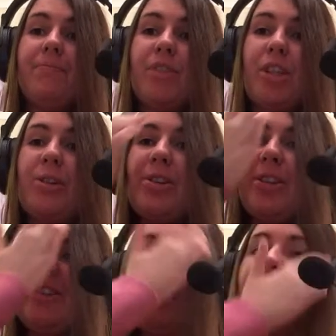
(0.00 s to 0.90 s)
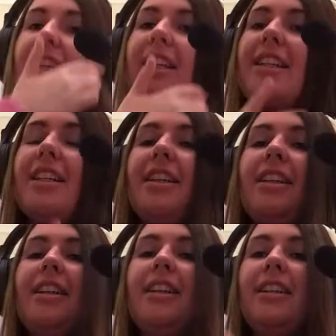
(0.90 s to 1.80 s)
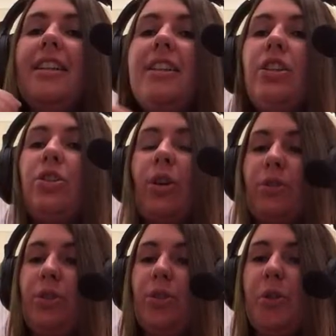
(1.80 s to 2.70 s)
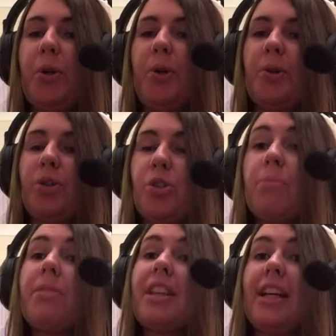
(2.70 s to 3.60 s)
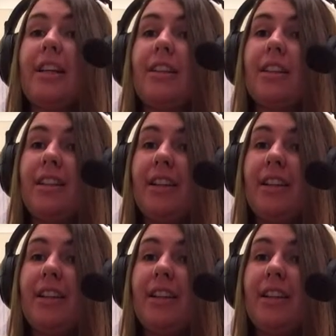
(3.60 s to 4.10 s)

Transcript: So you could see the Doctor saw something